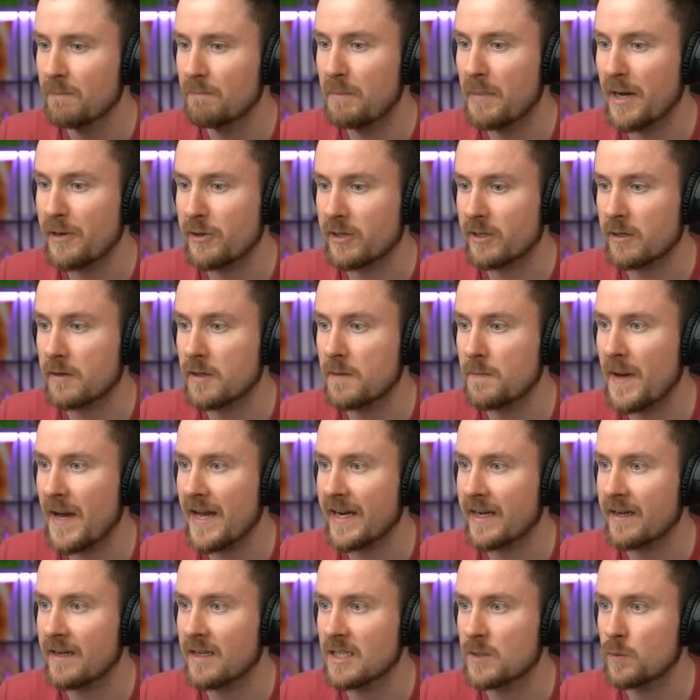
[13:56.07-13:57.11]
Baby Dragon on the
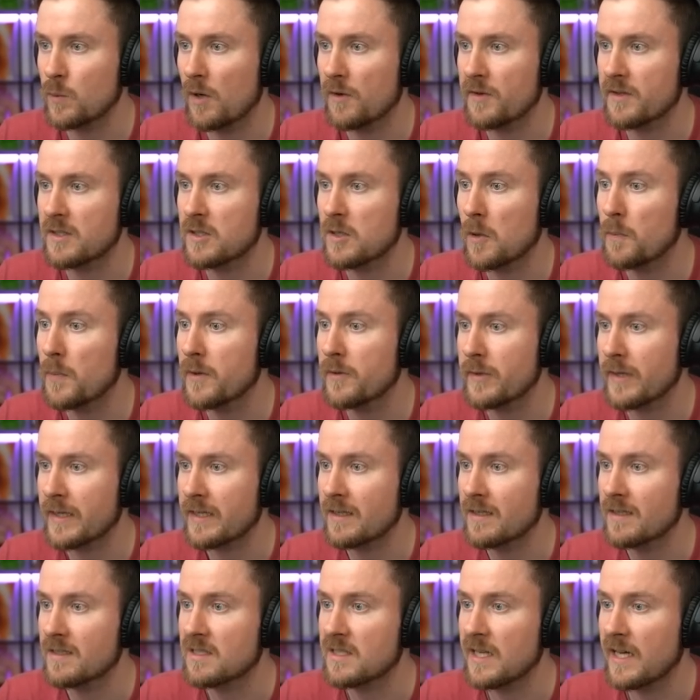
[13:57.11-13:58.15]
back end as well. The top Baby
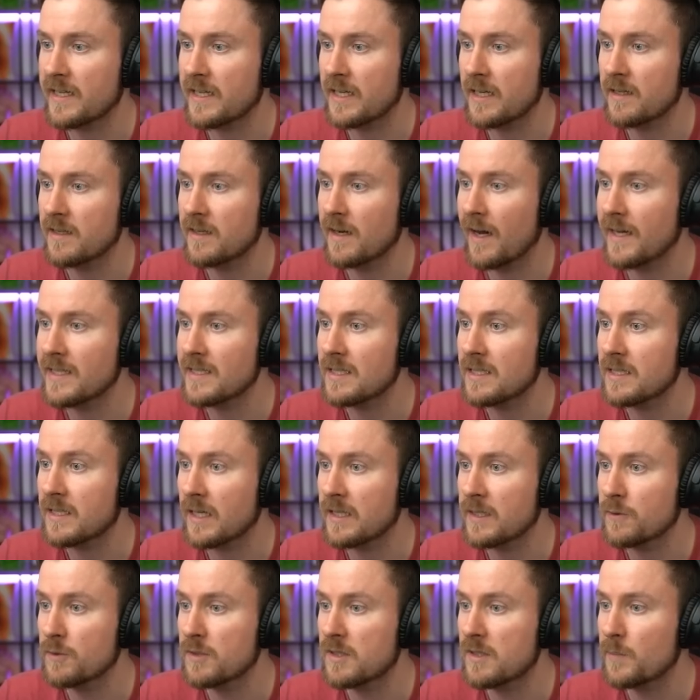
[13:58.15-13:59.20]
Dragon is tanking nicely. He
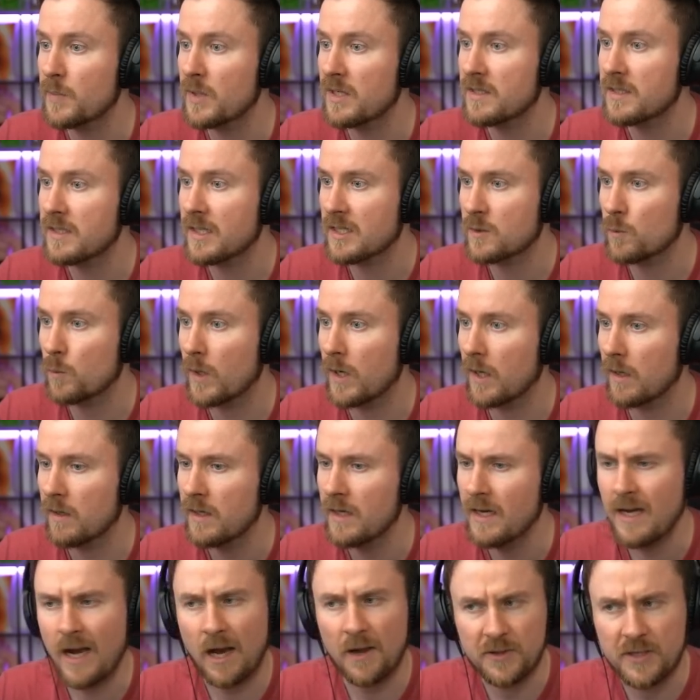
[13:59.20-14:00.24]
can use the ability as well.
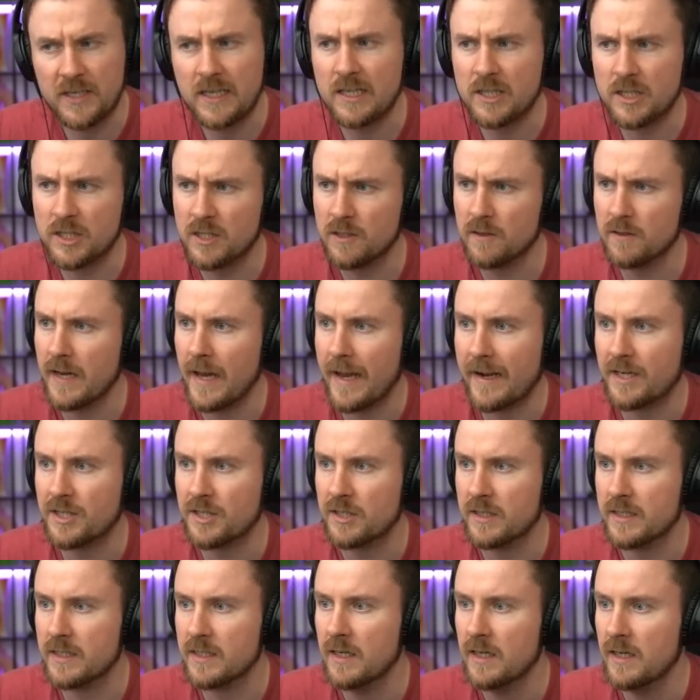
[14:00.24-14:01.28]
I think he should
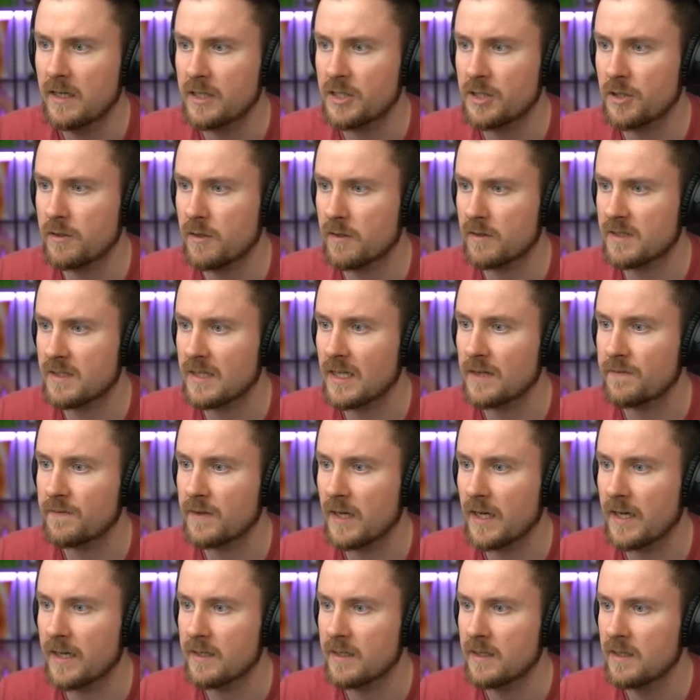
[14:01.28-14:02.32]
actually. Should not save
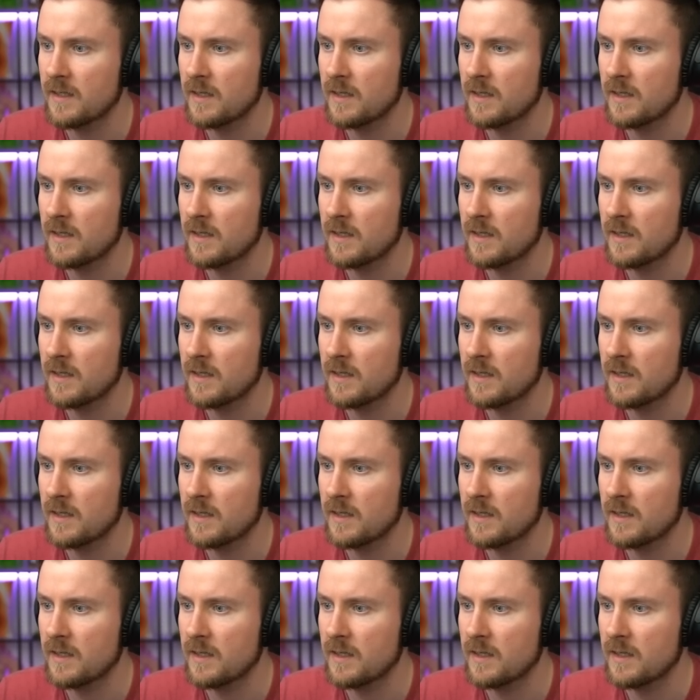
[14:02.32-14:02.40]
that.